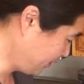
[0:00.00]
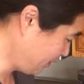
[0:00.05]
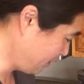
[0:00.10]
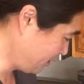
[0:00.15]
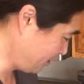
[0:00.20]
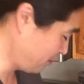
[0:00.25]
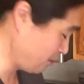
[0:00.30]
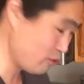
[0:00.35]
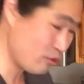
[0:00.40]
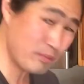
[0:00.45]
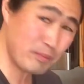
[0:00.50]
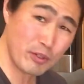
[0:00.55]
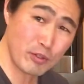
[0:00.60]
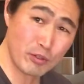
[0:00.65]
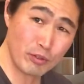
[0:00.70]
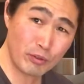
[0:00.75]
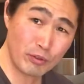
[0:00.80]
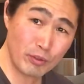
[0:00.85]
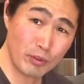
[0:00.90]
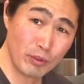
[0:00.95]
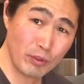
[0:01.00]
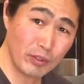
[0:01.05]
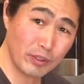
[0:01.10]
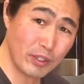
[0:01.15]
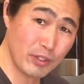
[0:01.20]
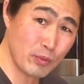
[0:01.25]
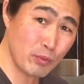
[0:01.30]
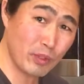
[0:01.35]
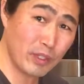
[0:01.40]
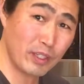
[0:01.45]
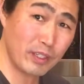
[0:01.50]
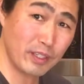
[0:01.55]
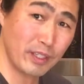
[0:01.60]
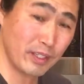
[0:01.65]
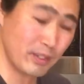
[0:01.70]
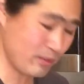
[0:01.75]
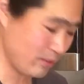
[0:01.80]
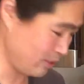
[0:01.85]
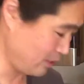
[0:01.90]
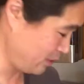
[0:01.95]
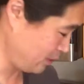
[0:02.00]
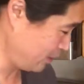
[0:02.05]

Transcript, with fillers: a distribution tool. That's what it is.